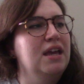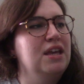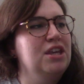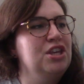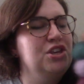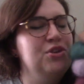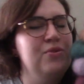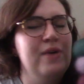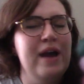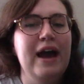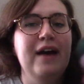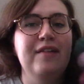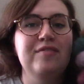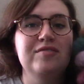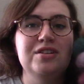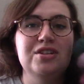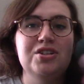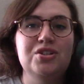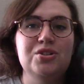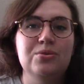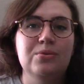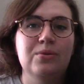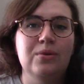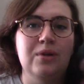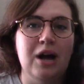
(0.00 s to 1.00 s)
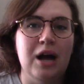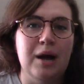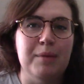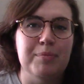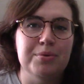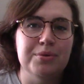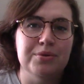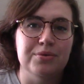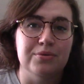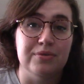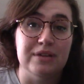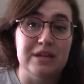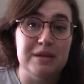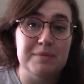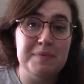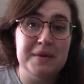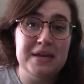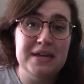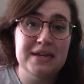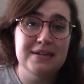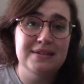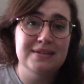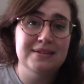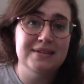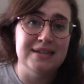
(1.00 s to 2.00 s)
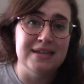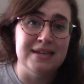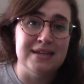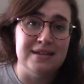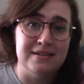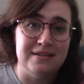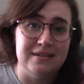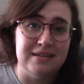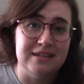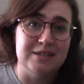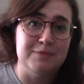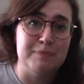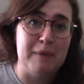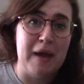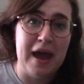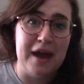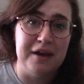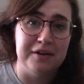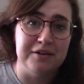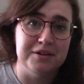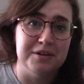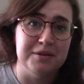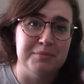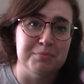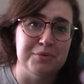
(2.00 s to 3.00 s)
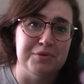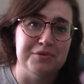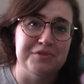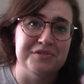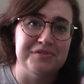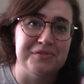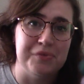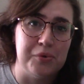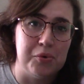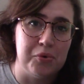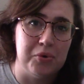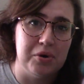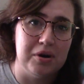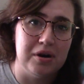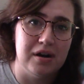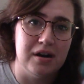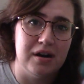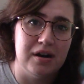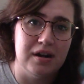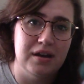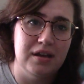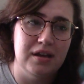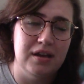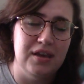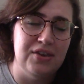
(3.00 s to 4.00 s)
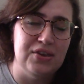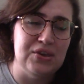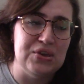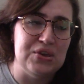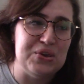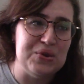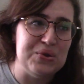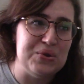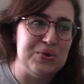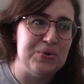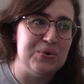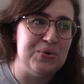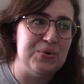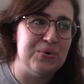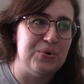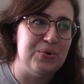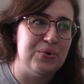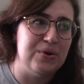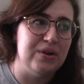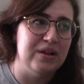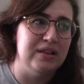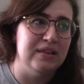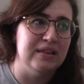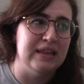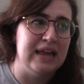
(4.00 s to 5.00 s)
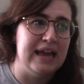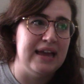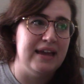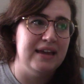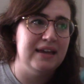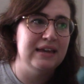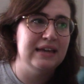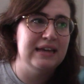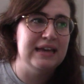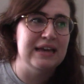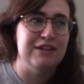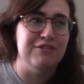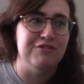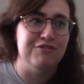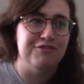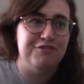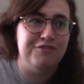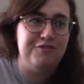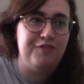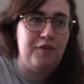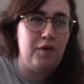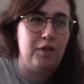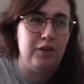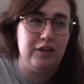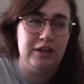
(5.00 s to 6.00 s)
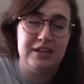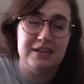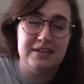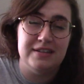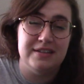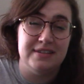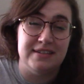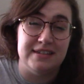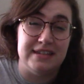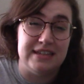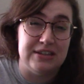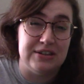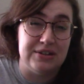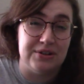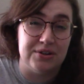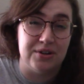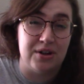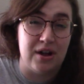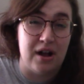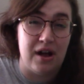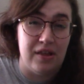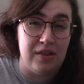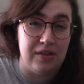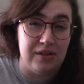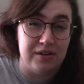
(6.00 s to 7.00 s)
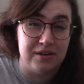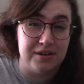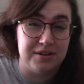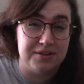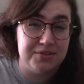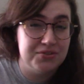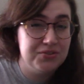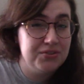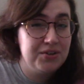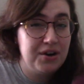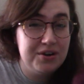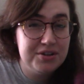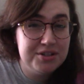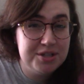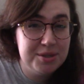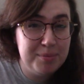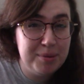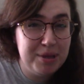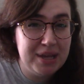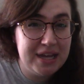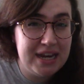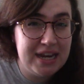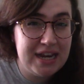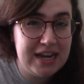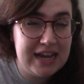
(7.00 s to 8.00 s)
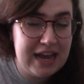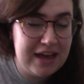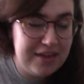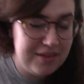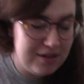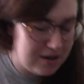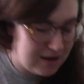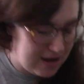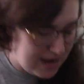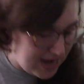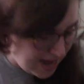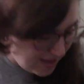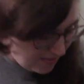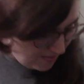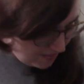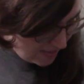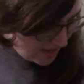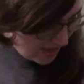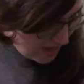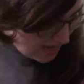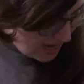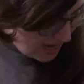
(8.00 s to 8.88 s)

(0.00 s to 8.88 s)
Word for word: You have to do a couple repeats into this pattern before you, like, can fully see your colors start to play together. And